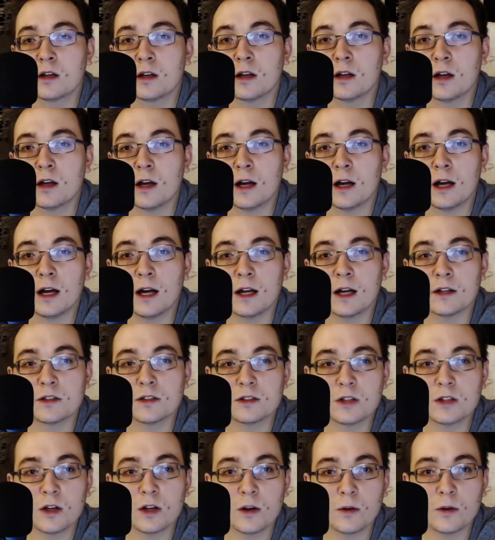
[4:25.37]
Uh,
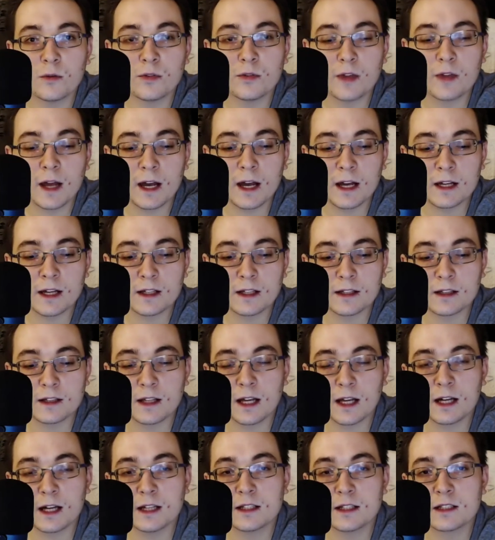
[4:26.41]
so that
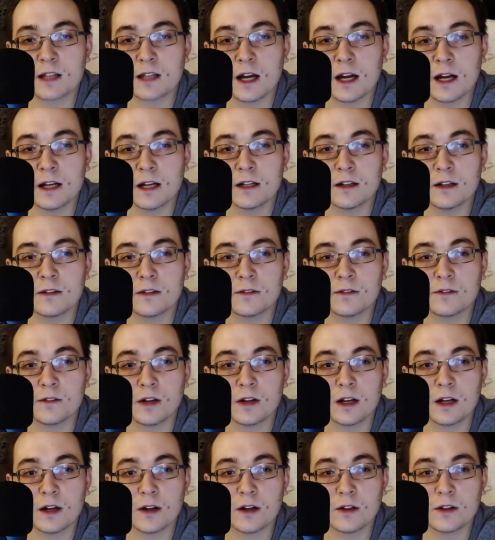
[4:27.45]
that is kind of
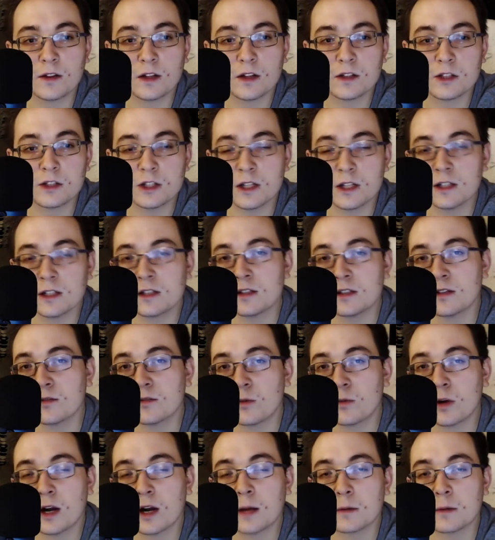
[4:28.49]
uh, the gist of
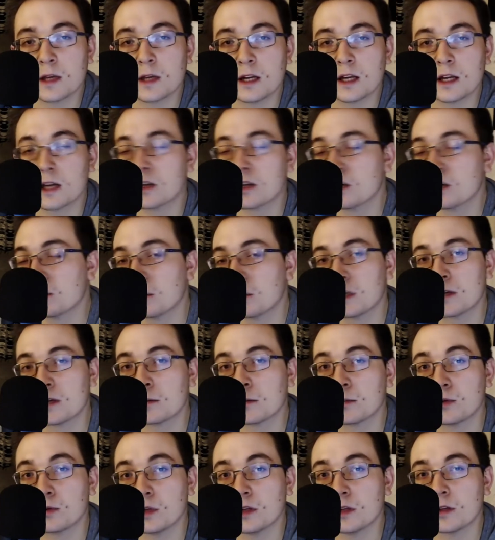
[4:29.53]
what I'm getting. I could be
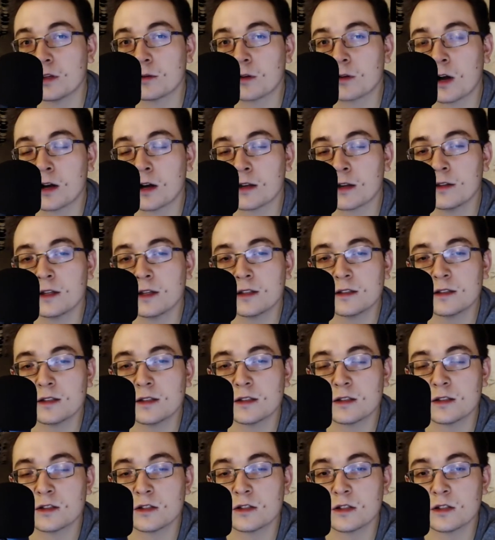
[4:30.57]
completely wrong in this.
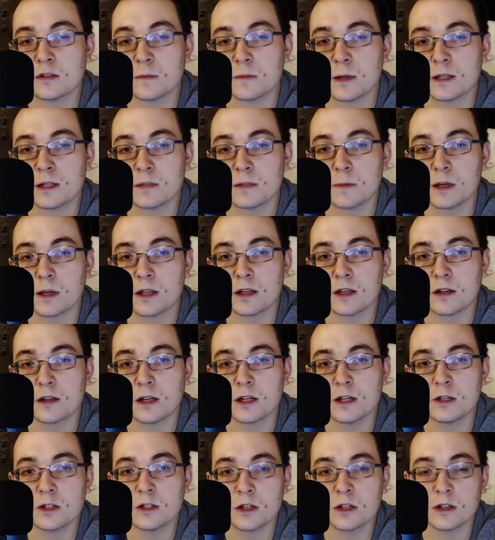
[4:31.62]
This is just my
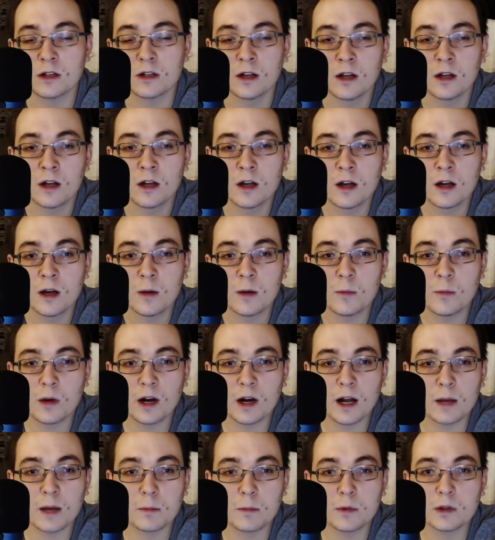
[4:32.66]
speculation, but
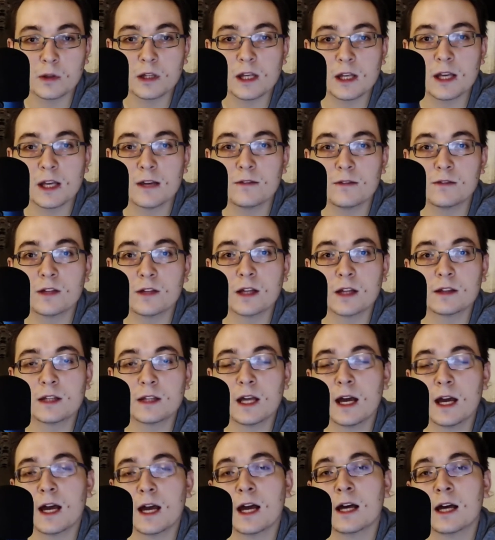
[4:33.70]
I believe that
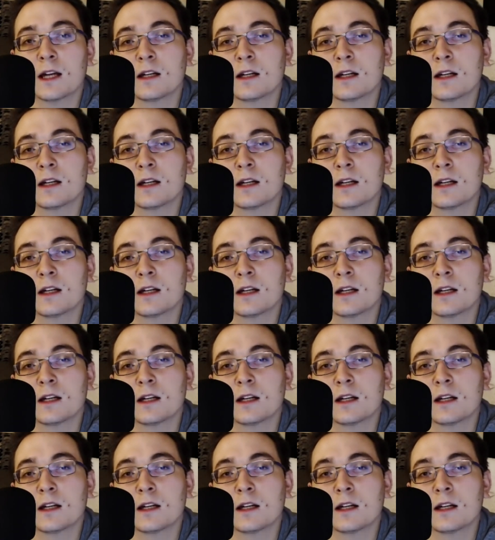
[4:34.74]
that